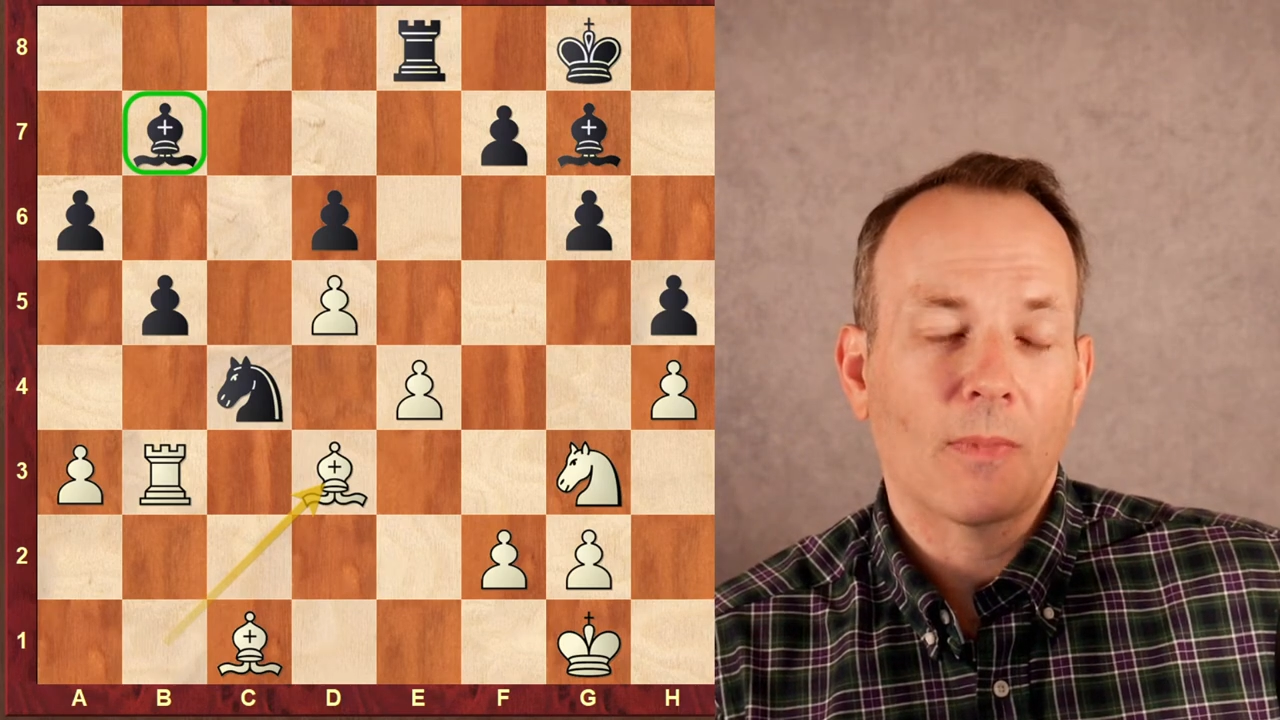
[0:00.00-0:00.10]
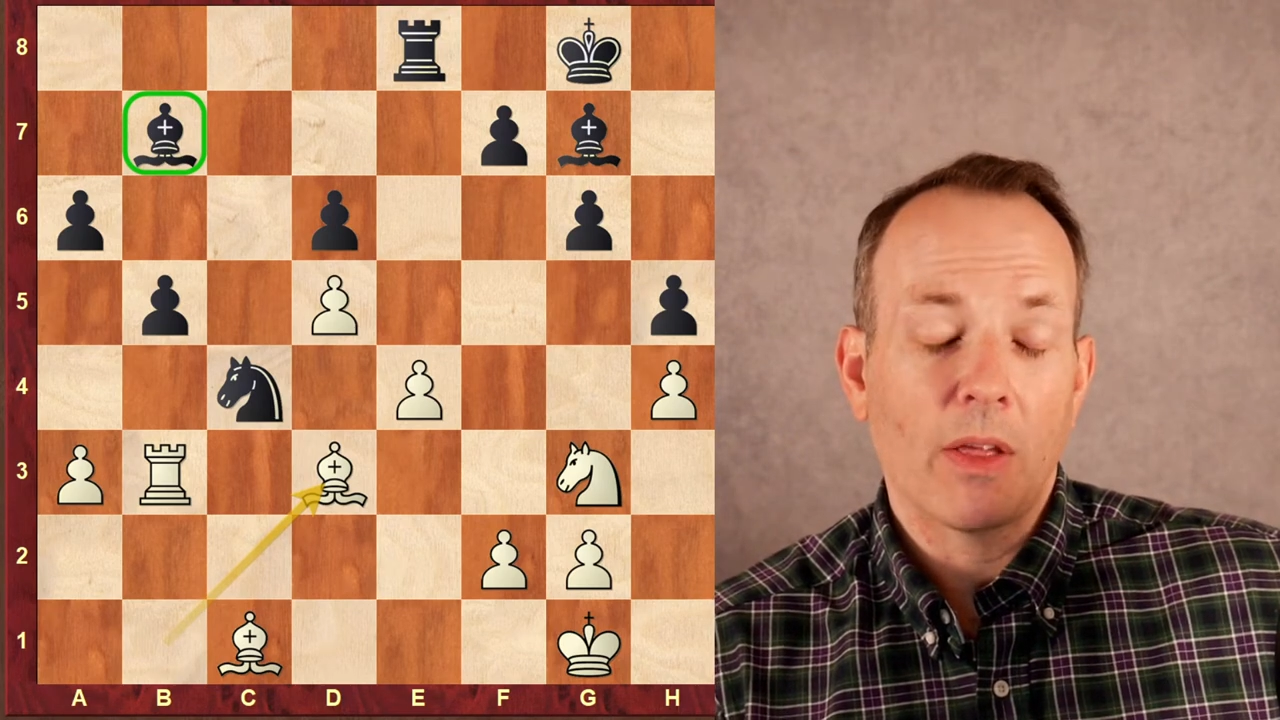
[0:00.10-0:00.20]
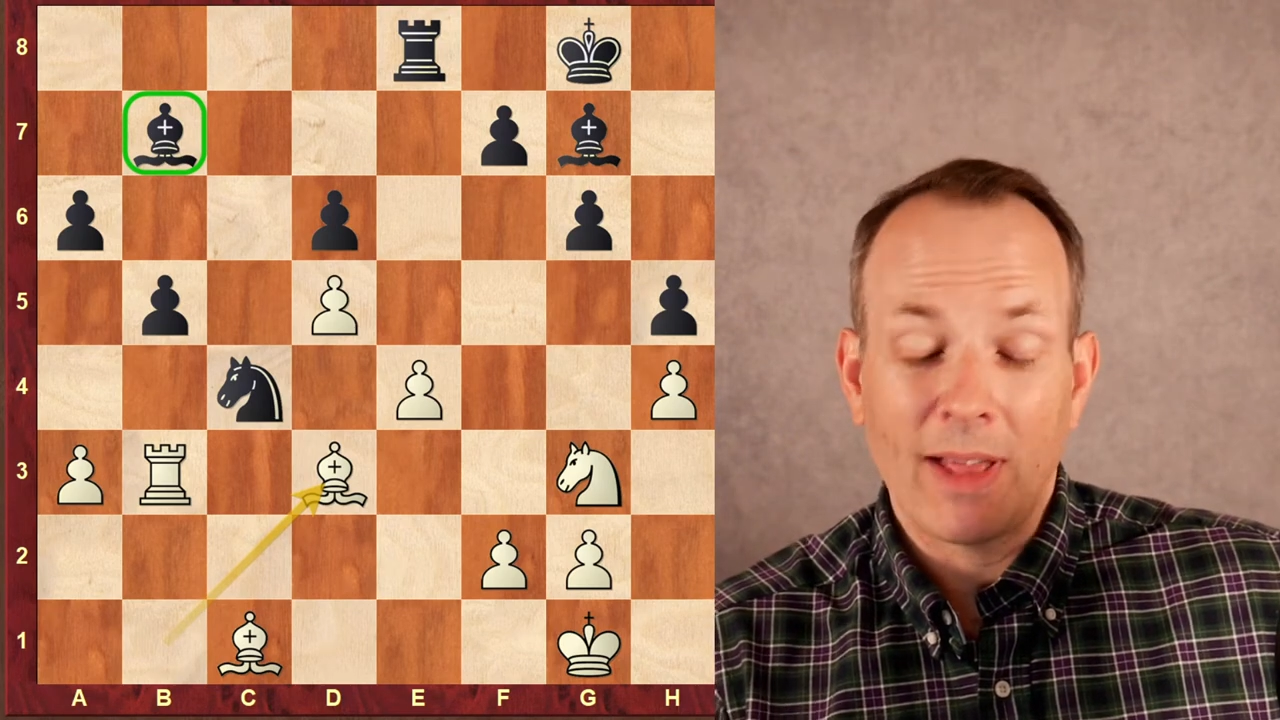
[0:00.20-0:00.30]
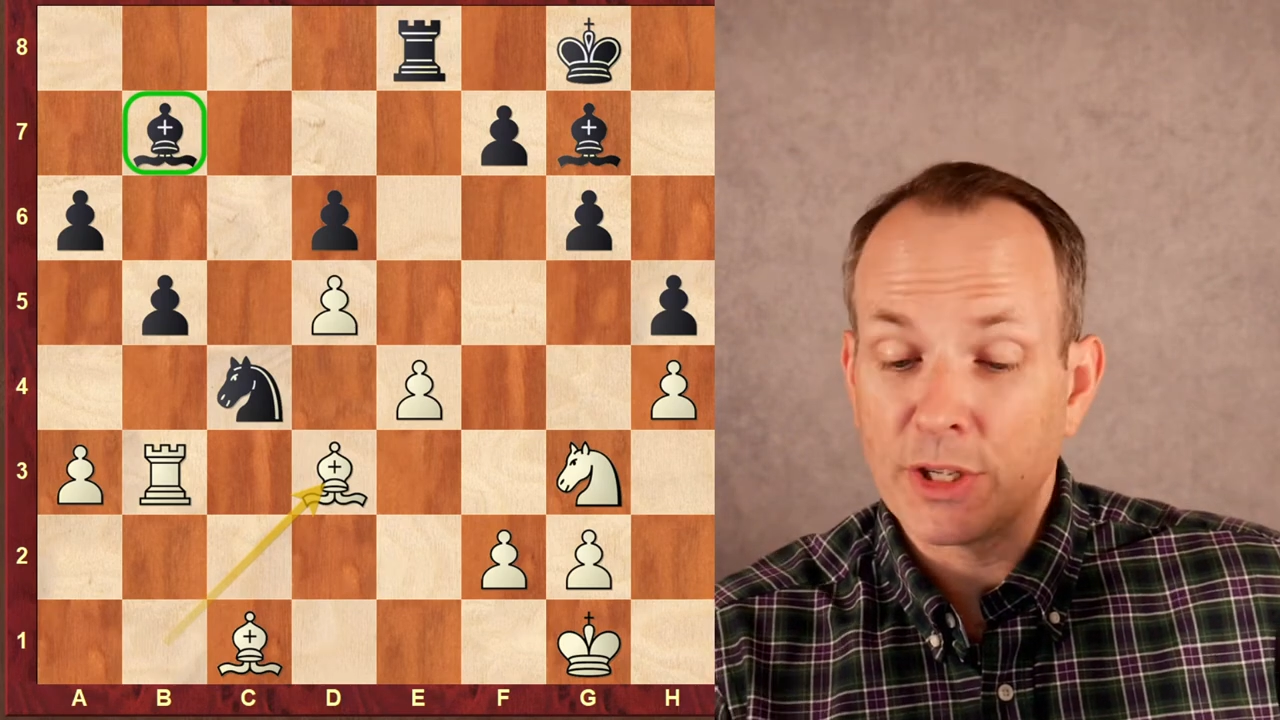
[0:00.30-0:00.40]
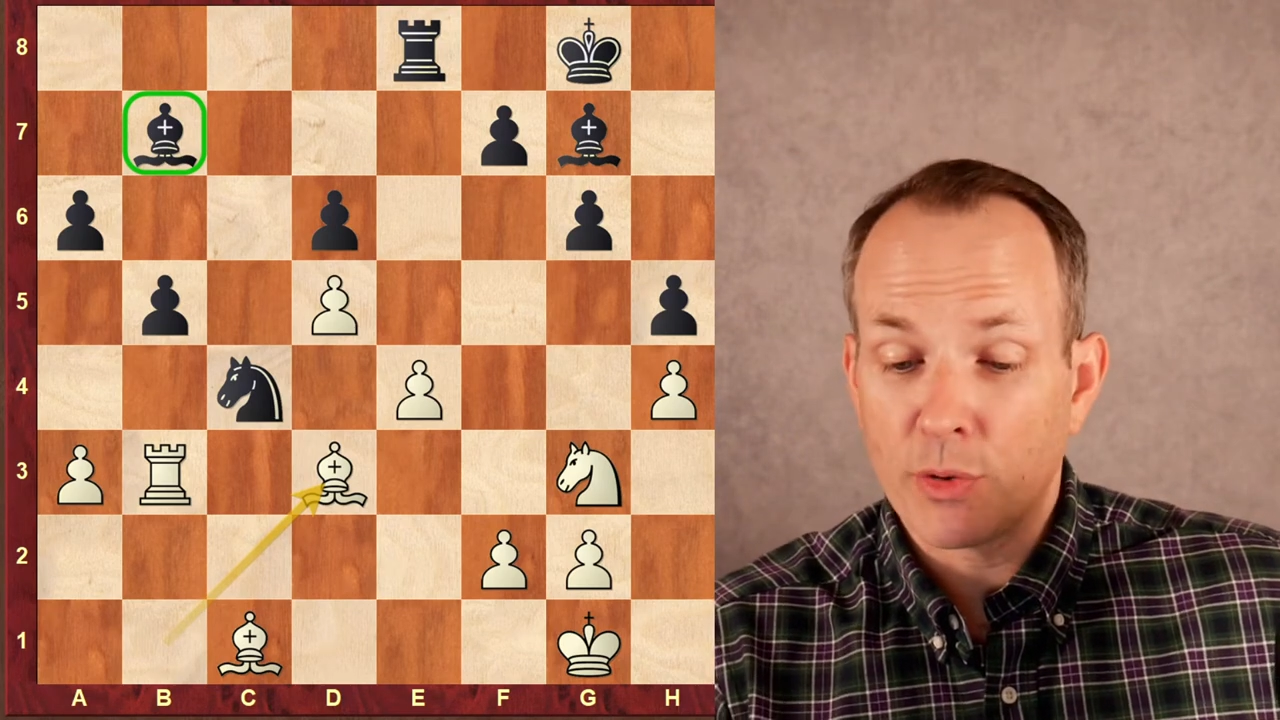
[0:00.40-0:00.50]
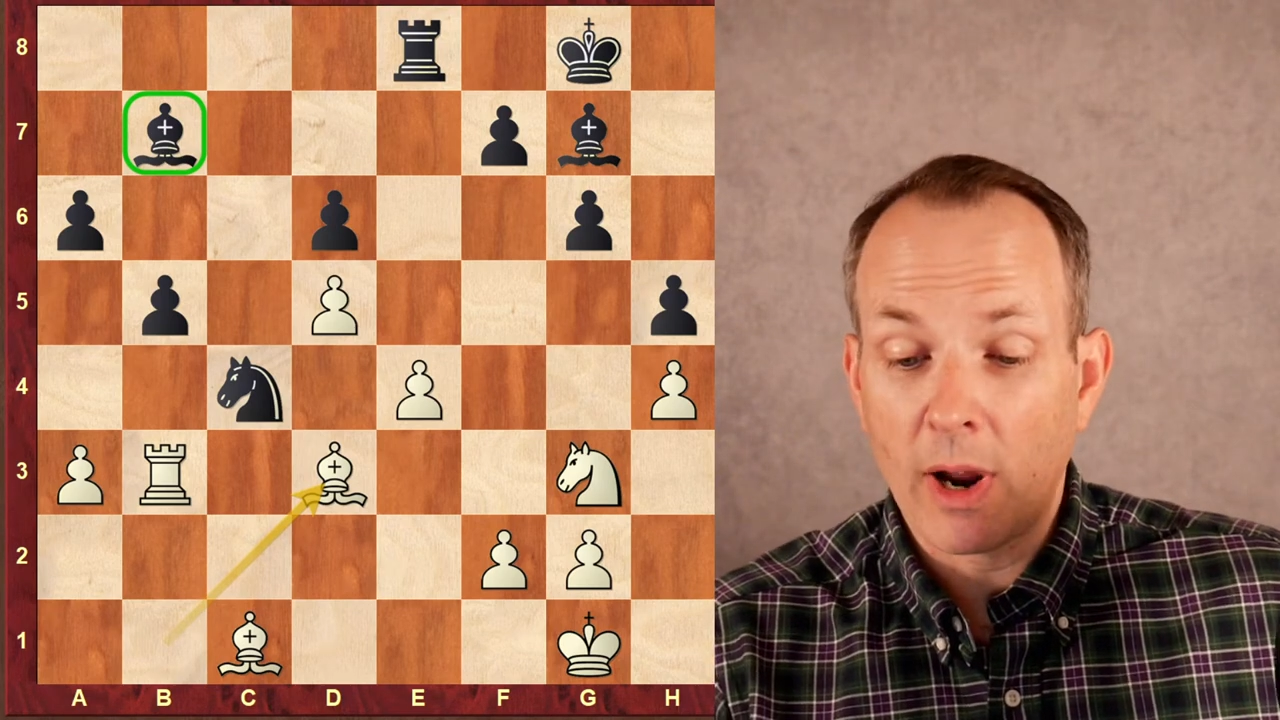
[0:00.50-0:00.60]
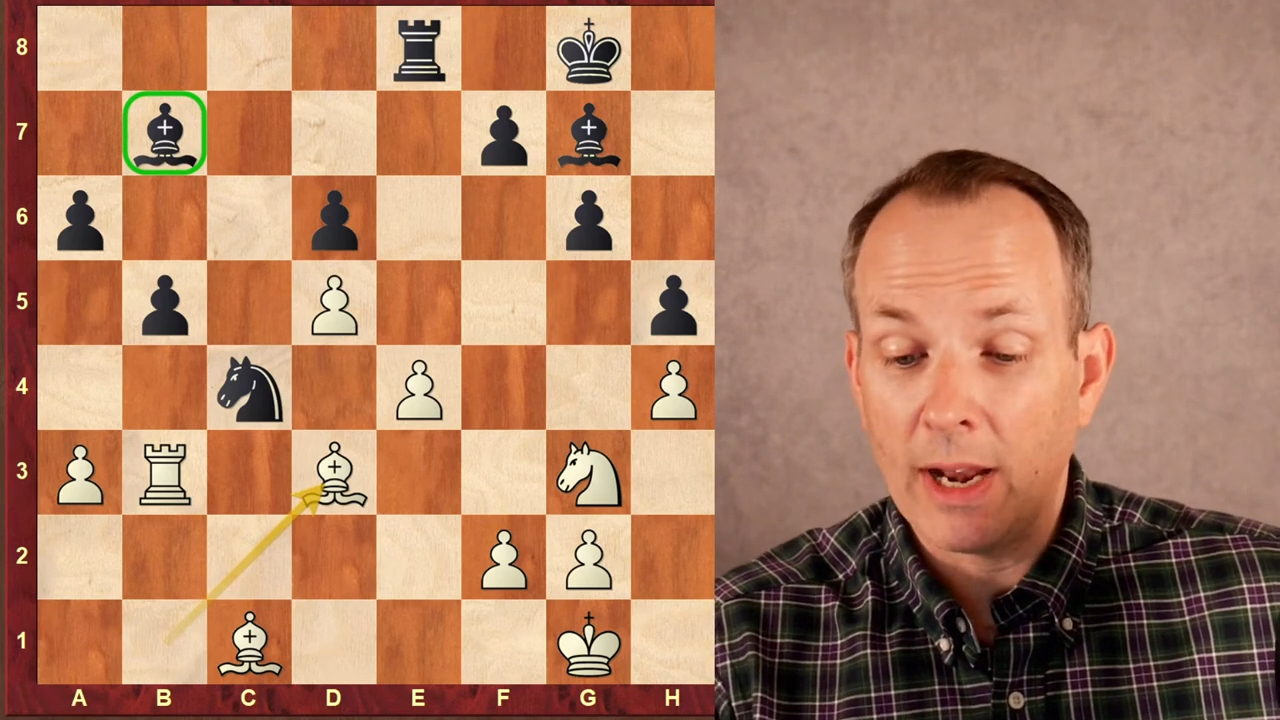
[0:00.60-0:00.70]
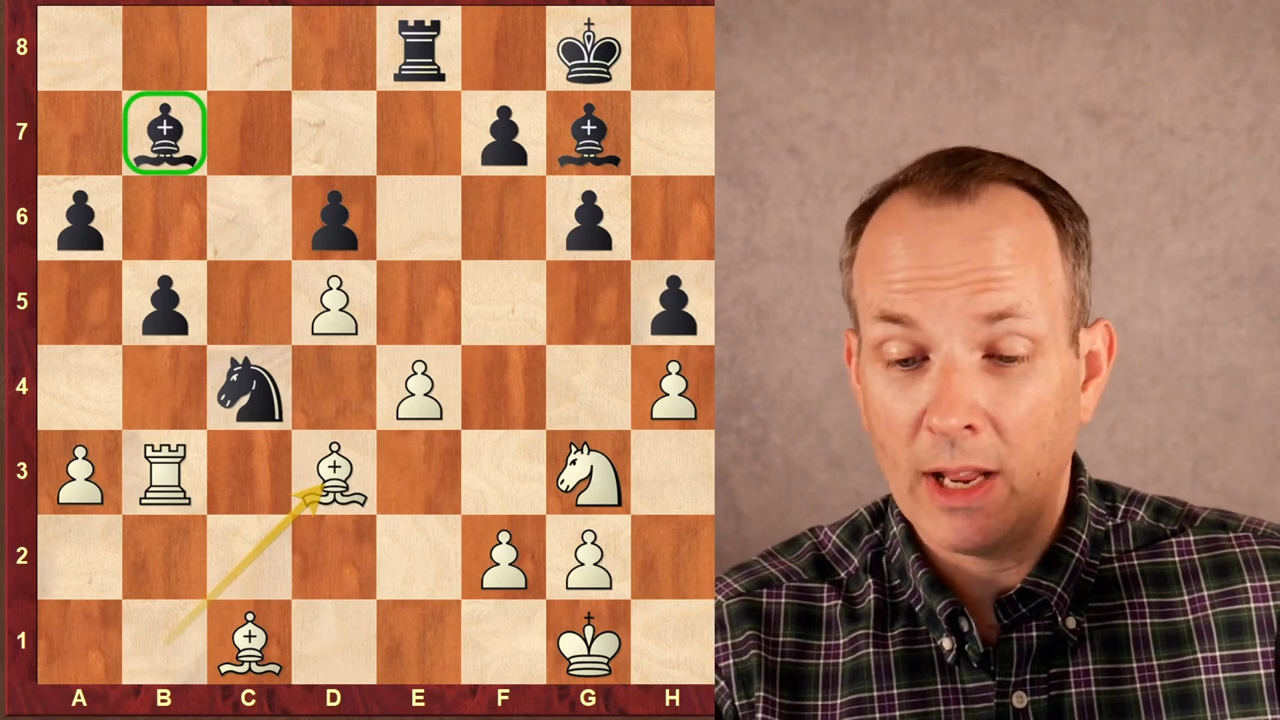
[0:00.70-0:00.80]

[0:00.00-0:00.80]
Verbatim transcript: That's right,